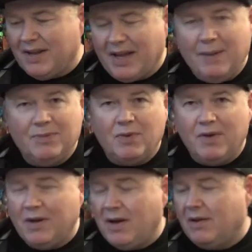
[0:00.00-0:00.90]
games, or
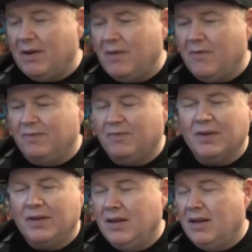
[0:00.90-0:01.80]
whatever they're all
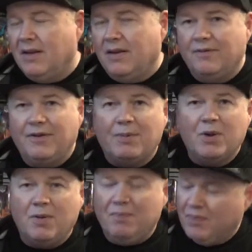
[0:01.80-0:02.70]

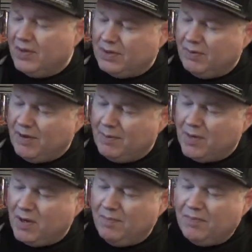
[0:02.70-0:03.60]
Famicom, Super
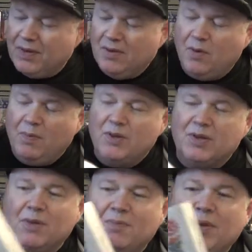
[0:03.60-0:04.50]
Famicom, all
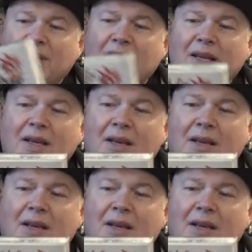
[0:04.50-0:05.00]
boxed and complete.